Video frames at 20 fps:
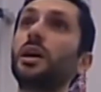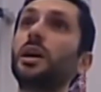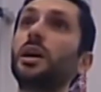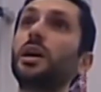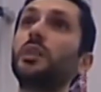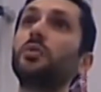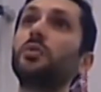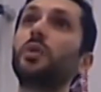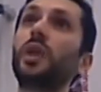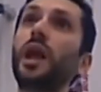
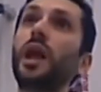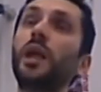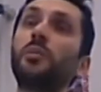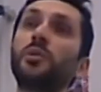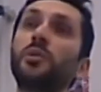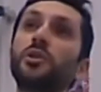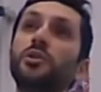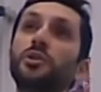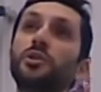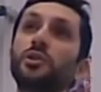It will
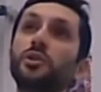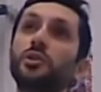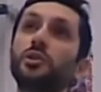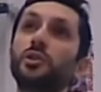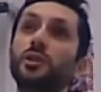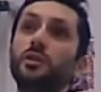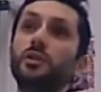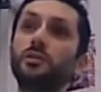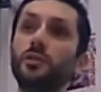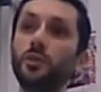help you
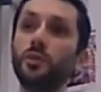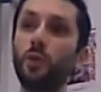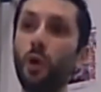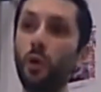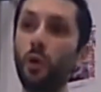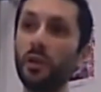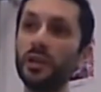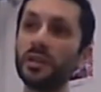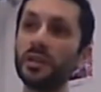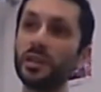to view
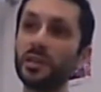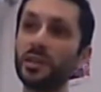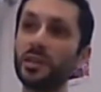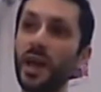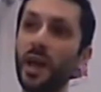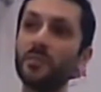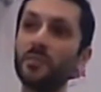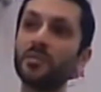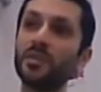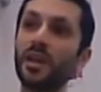all these
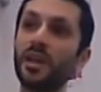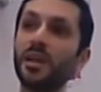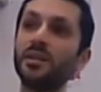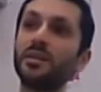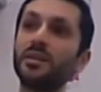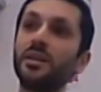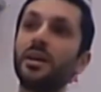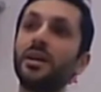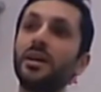exams and